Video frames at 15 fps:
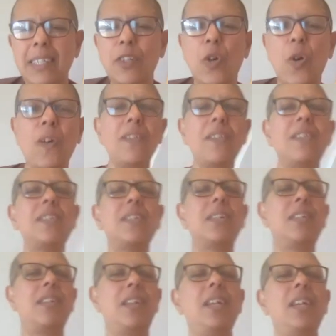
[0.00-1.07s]

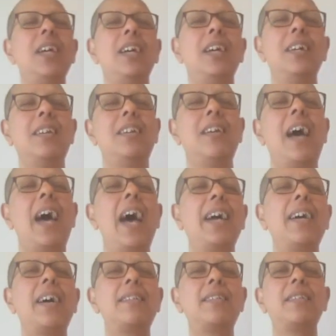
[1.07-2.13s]
constantly
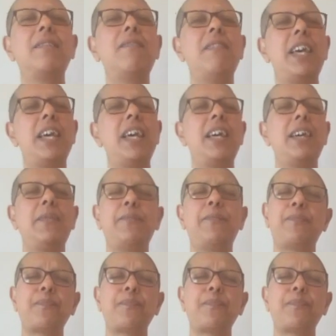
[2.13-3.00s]
drag us away